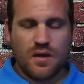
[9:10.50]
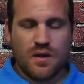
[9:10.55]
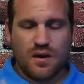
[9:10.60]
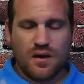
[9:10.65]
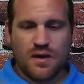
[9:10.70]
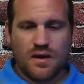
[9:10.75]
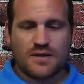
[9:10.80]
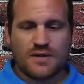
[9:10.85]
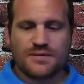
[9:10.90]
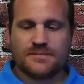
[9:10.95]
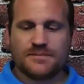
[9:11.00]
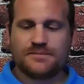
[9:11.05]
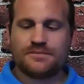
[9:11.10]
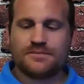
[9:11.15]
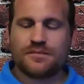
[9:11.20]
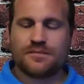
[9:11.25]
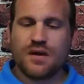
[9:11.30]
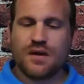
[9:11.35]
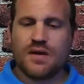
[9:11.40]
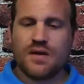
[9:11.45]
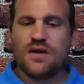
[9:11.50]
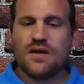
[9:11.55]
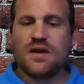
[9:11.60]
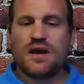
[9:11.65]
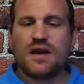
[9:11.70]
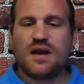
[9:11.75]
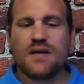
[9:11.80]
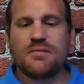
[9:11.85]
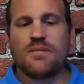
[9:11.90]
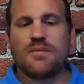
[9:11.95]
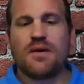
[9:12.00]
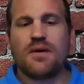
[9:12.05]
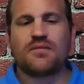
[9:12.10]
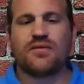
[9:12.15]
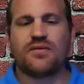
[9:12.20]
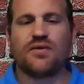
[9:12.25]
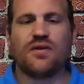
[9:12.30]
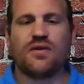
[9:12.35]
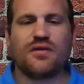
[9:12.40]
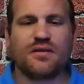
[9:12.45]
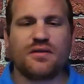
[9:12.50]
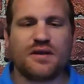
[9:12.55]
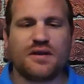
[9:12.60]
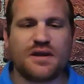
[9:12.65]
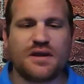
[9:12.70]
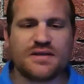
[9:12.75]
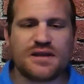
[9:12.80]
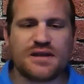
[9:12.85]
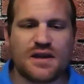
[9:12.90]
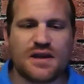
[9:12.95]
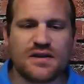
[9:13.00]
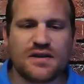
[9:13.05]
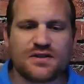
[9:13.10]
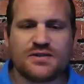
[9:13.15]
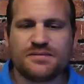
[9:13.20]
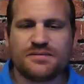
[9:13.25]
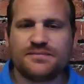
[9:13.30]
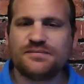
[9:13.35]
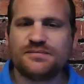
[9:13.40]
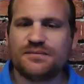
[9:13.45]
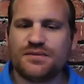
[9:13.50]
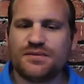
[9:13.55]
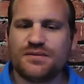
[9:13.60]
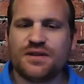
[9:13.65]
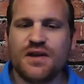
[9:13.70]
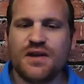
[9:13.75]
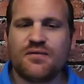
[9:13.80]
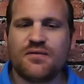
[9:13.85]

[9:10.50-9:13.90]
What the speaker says: Alright guys, I'll be back with y'all on the next ash. See you